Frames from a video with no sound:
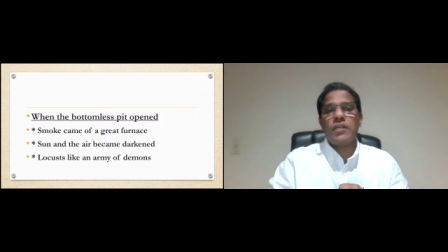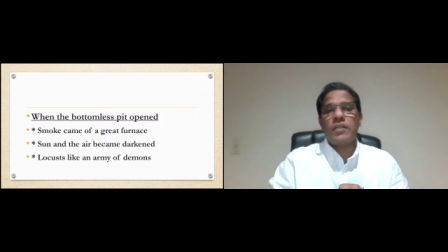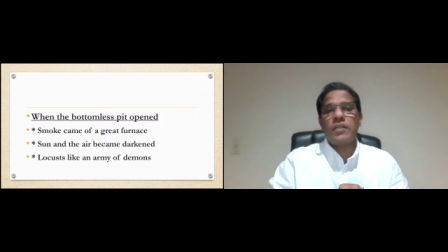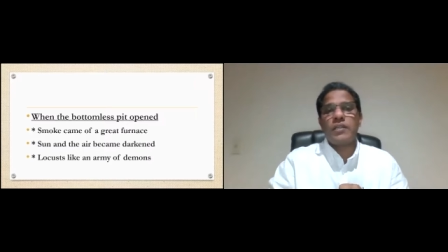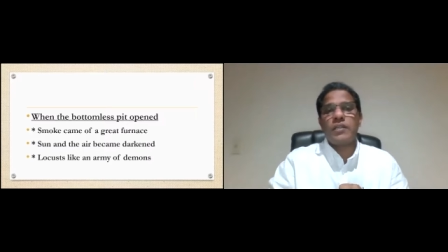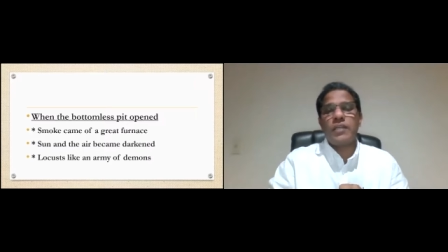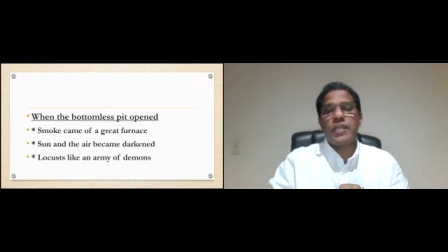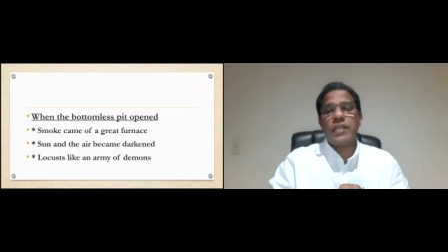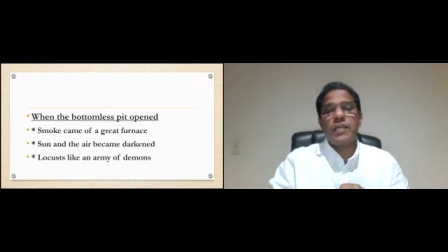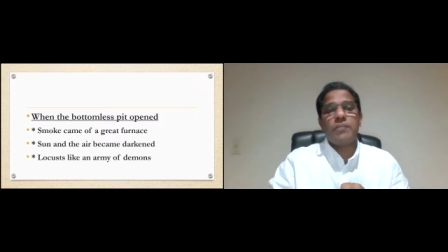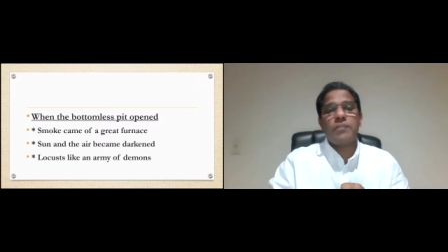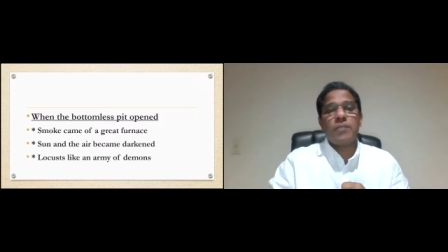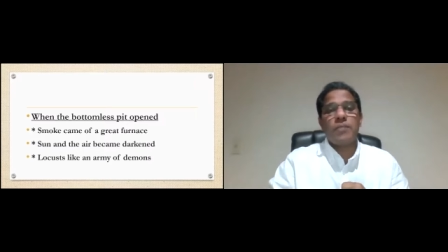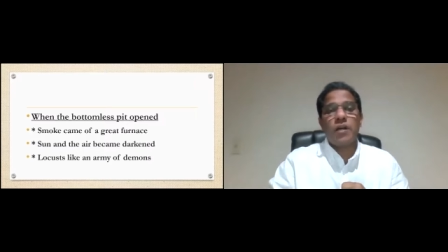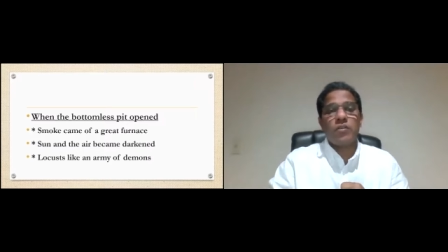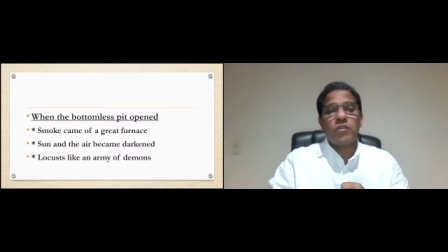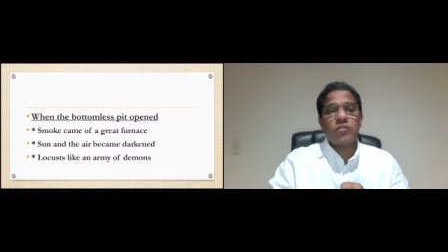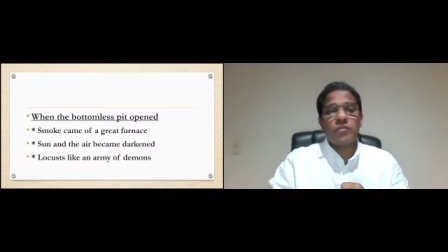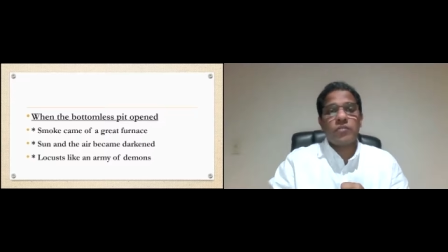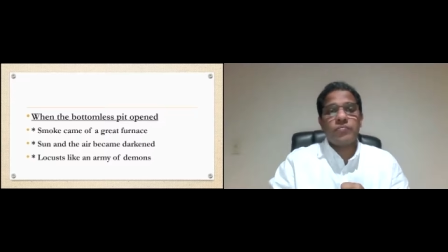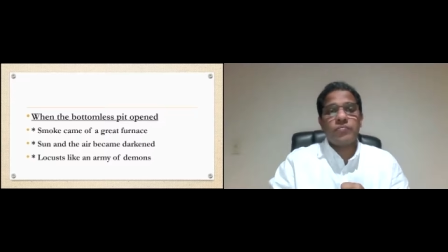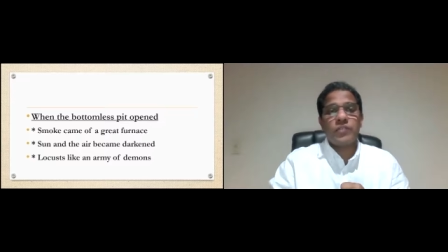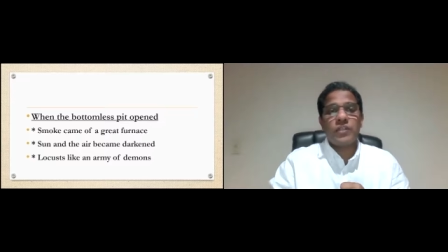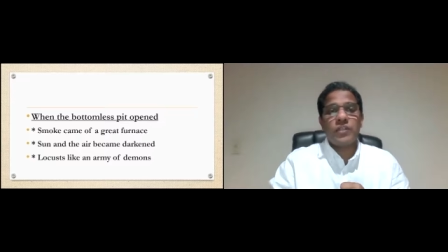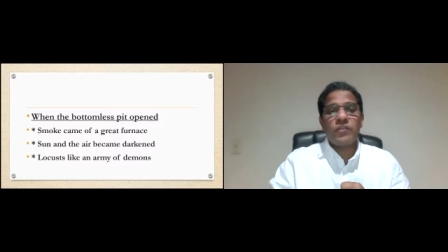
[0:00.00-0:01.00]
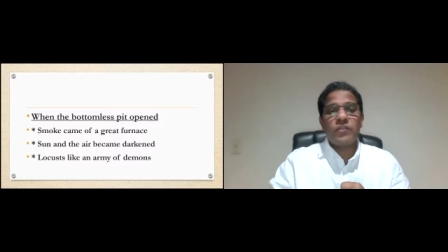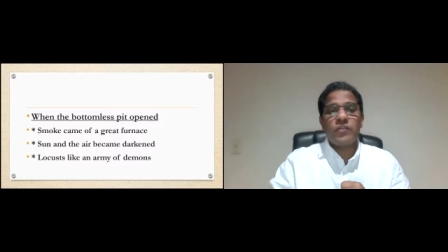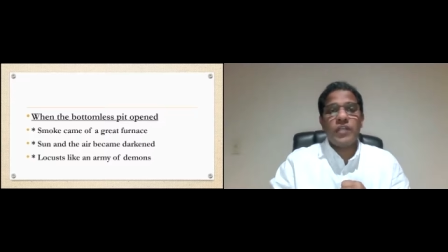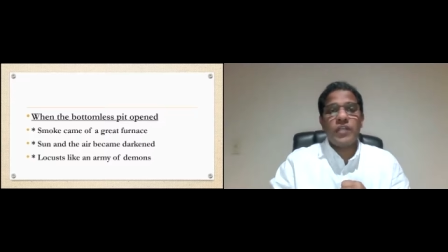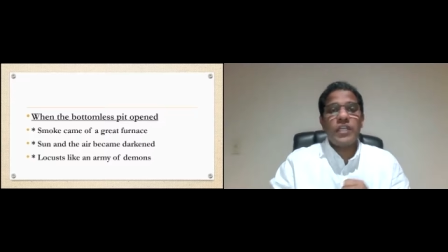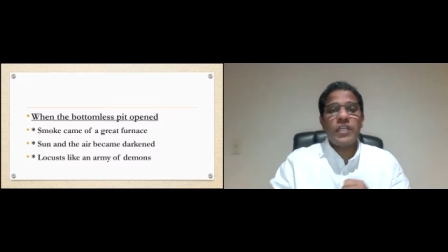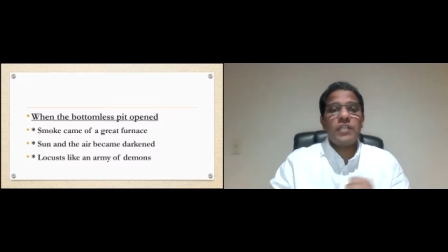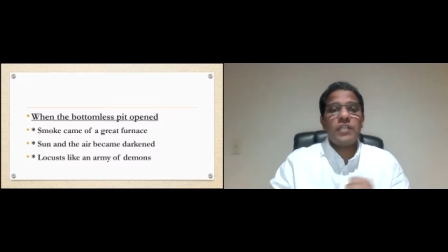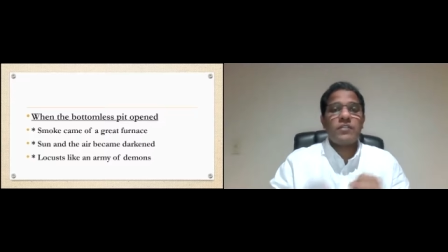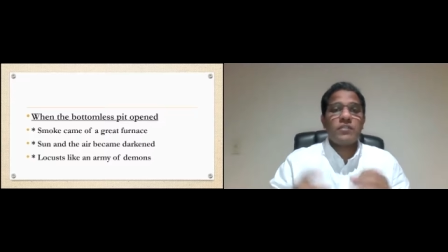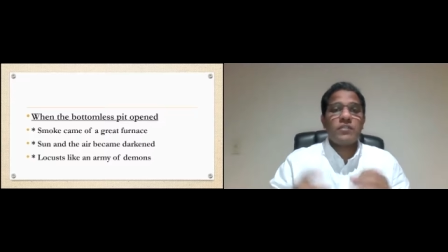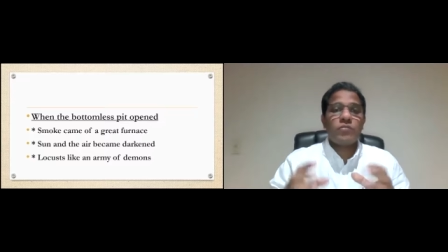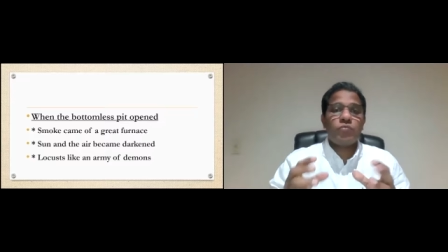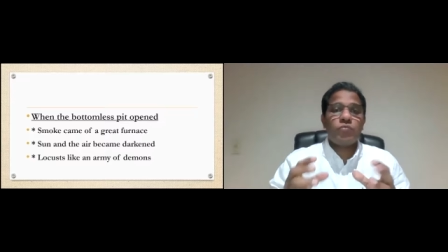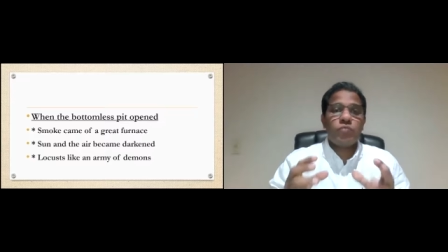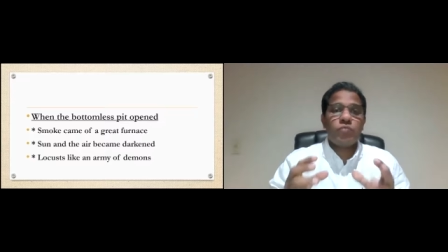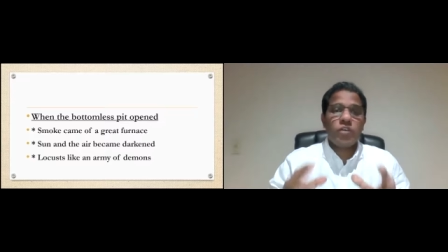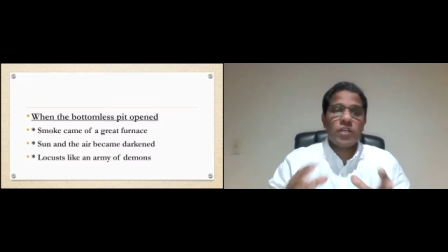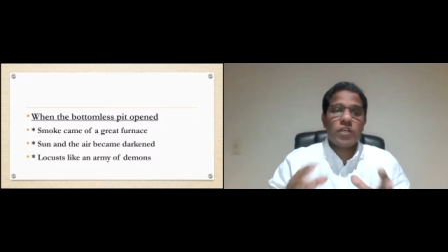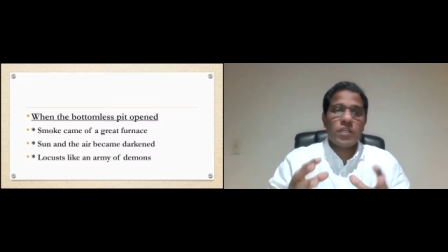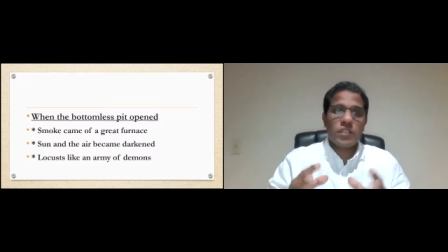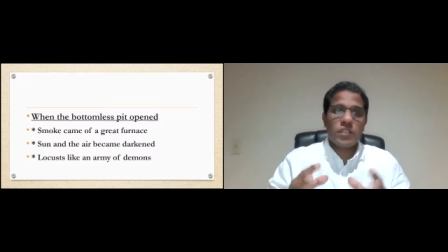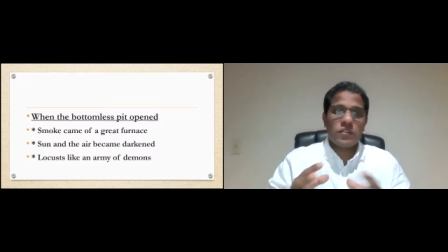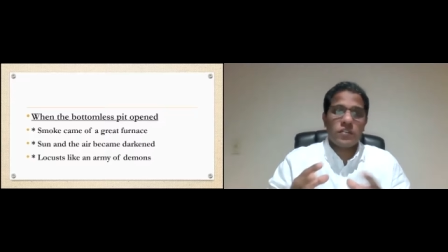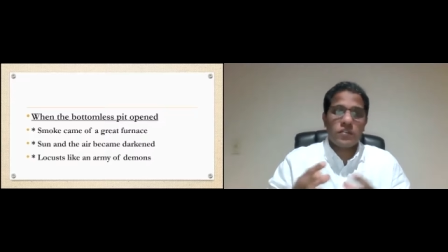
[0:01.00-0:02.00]
came out of the great
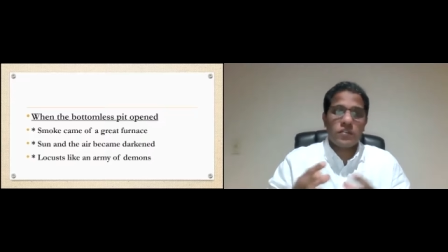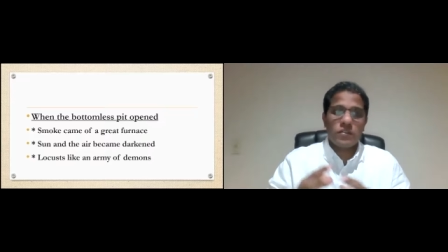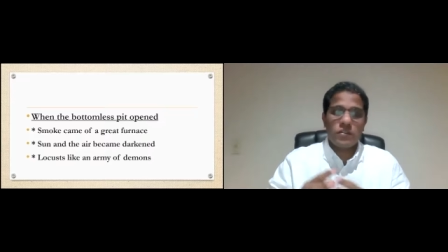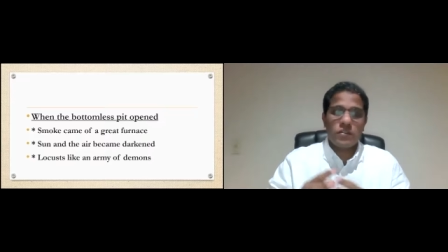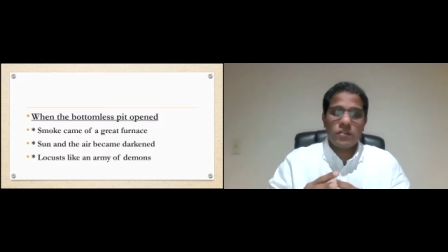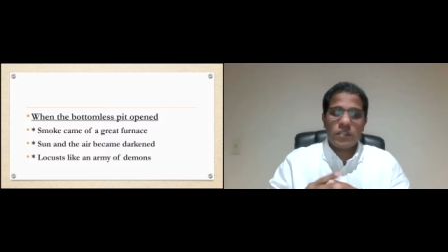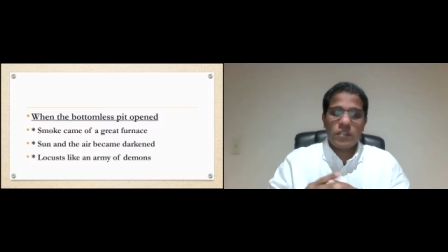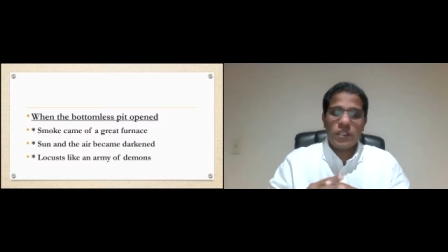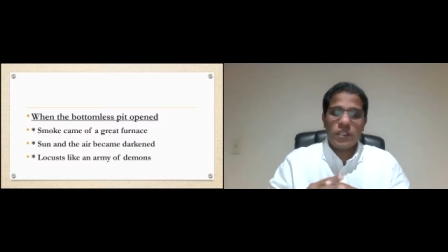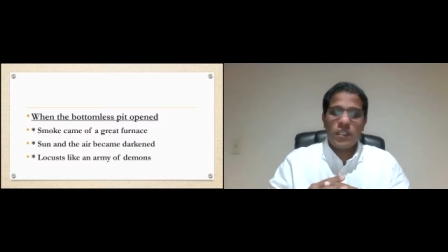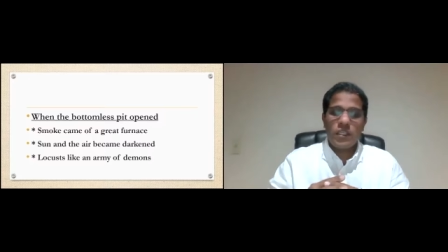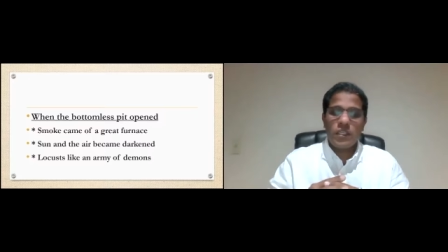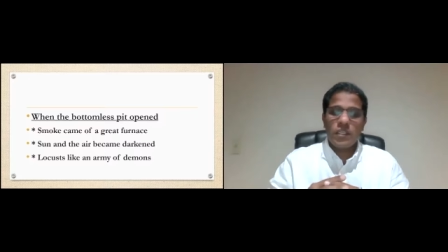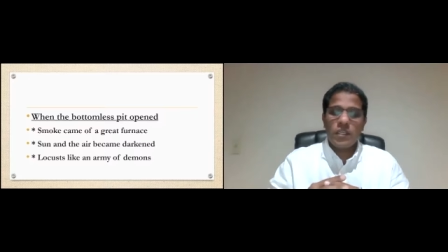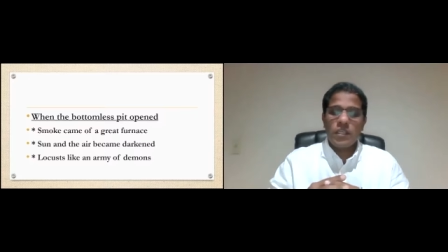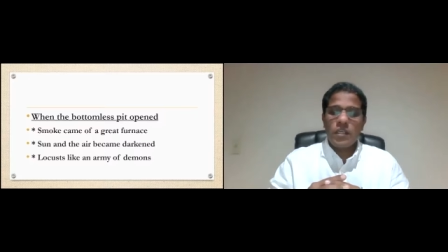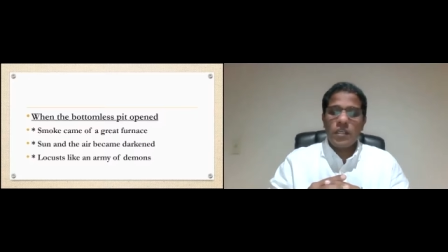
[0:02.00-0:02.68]
furnace. Okay?